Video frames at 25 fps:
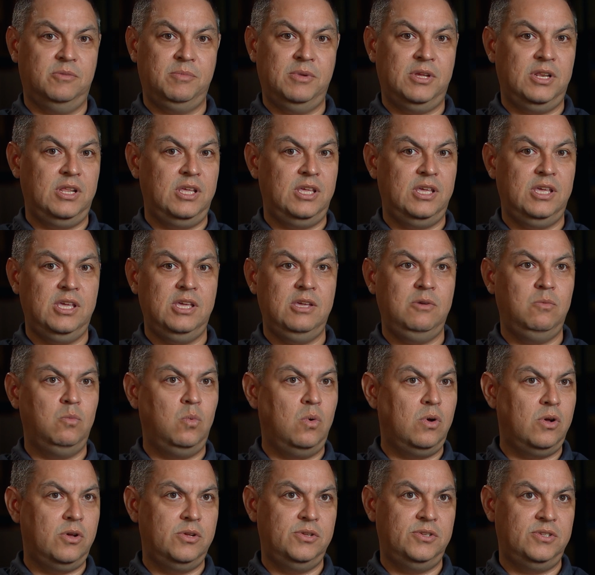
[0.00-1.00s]
I mean, he
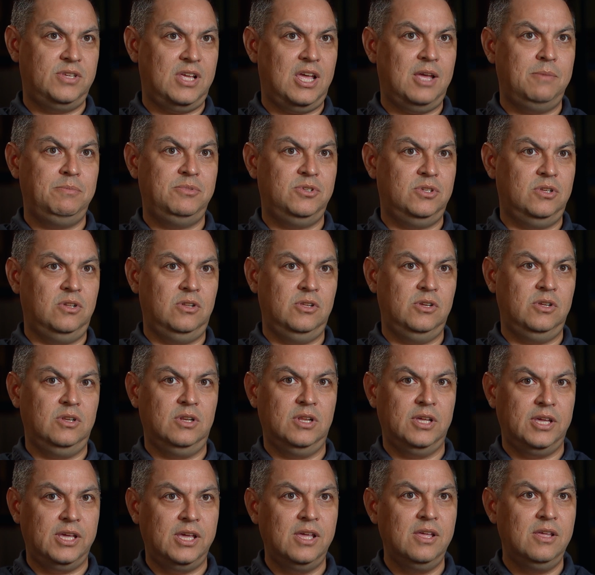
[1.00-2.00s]
was
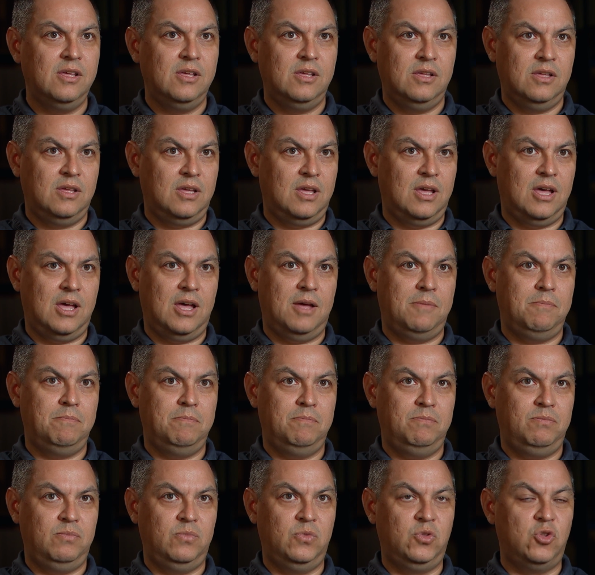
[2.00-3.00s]
absolutely
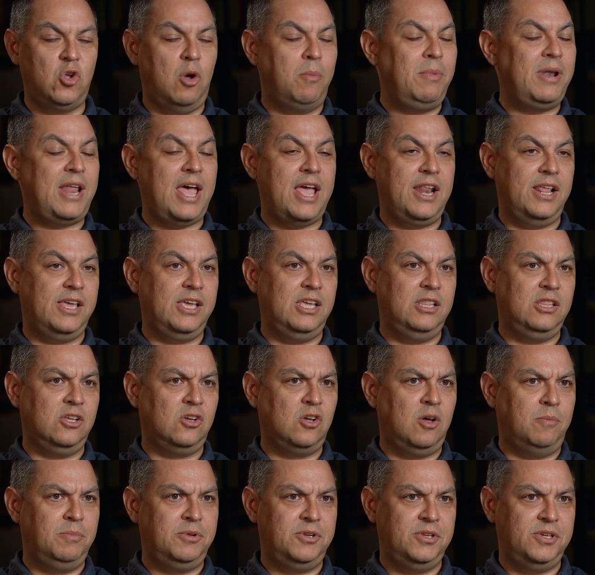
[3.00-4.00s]
dominating in the
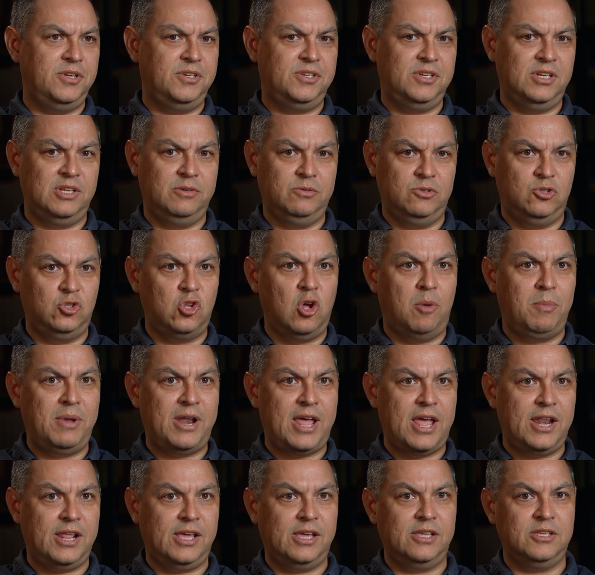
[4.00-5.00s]
competition. He was
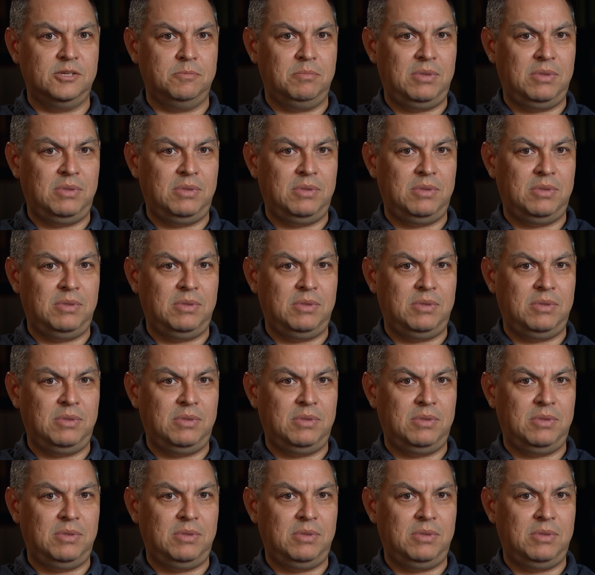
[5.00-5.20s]
dominating as a